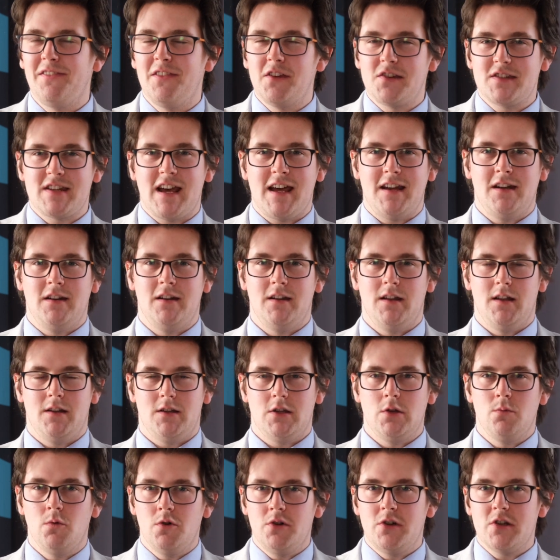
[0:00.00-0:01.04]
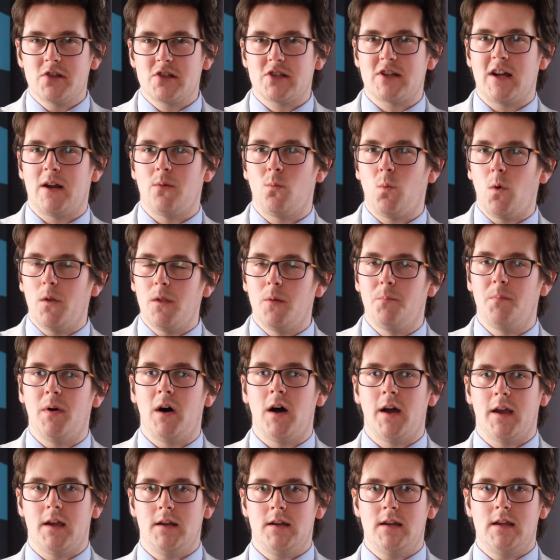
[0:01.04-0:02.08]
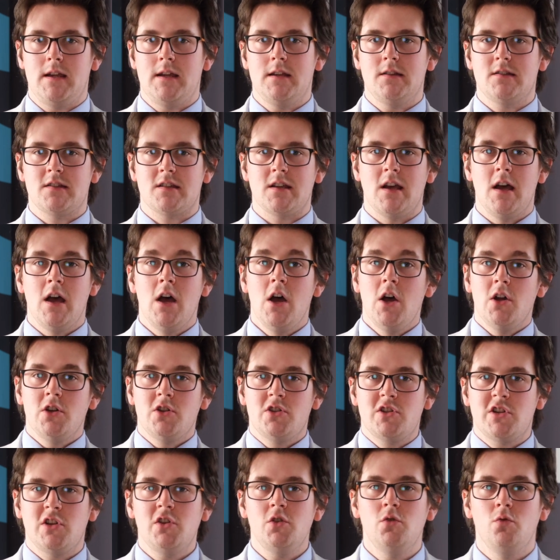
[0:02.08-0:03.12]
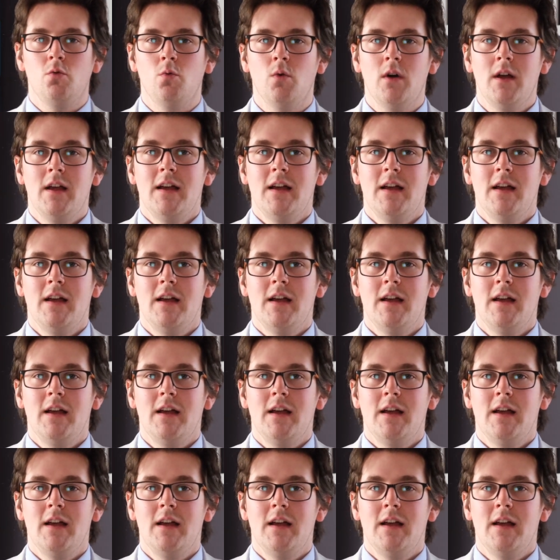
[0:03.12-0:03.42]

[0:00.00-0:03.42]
the tender, you understand what the buyer needs. Two,